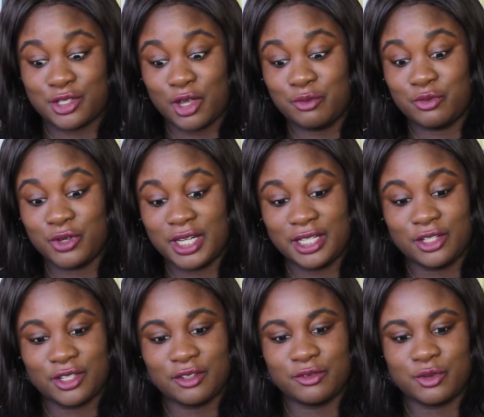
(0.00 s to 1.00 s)
I'm really
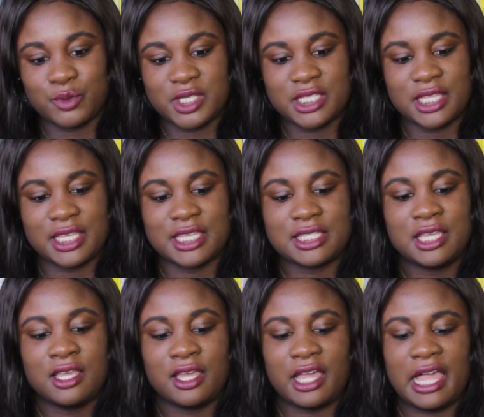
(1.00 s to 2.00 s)
looking forward to this.
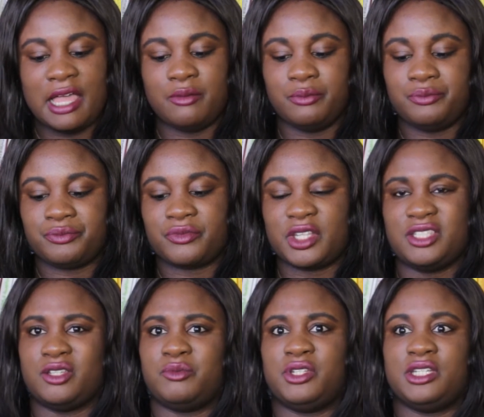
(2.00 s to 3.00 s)

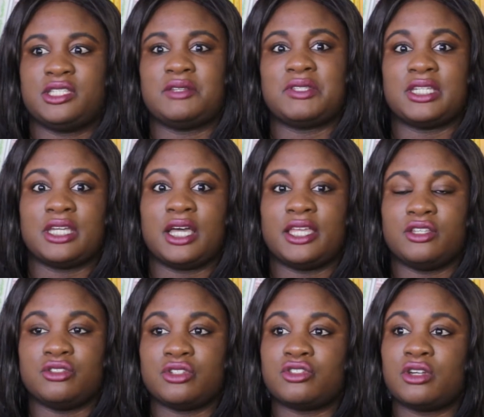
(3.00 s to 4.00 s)
Insomnia is something I
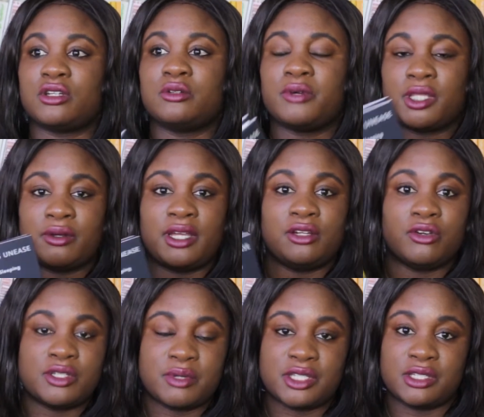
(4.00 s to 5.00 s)
used to struggle with quite a
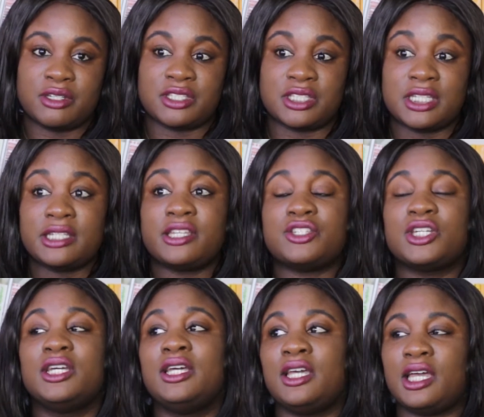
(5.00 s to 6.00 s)
lot, especially as a
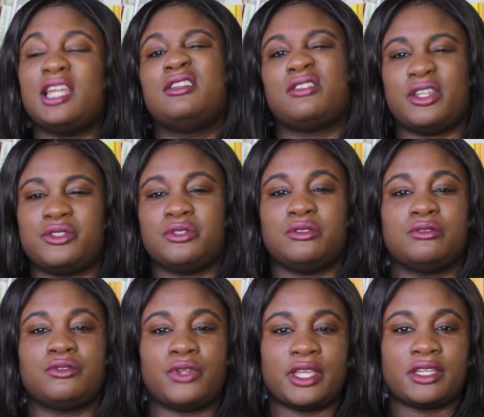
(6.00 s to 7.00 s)
teenager, and I do
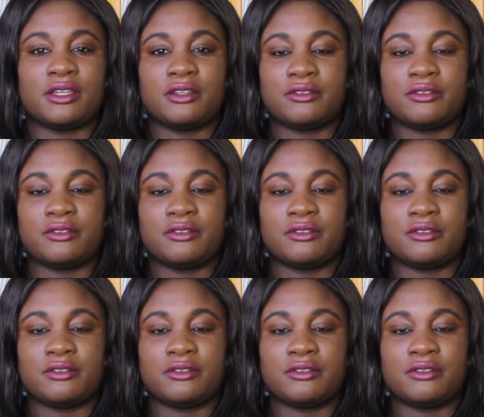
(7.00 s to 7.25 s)
like